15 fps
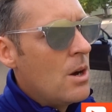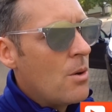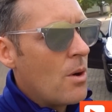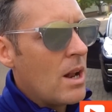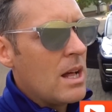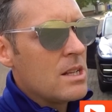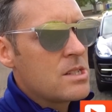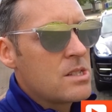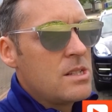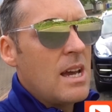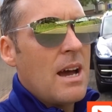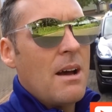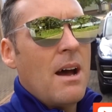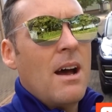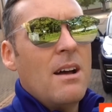What else?
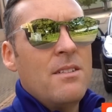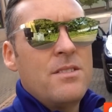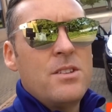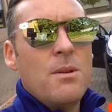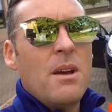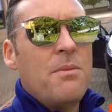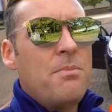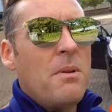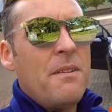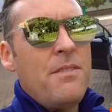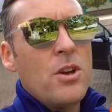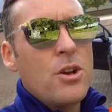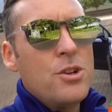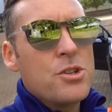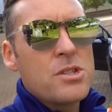Yeah, if
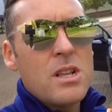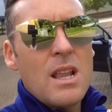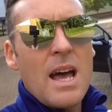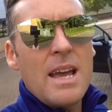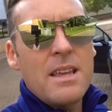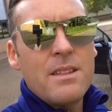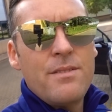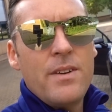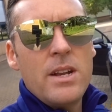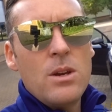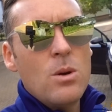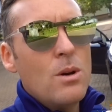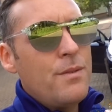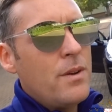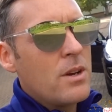you can just like the
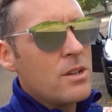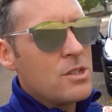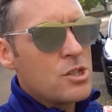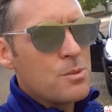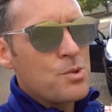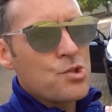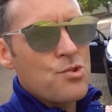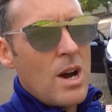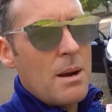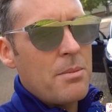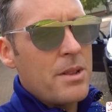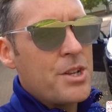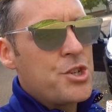video, if you can subscribe to the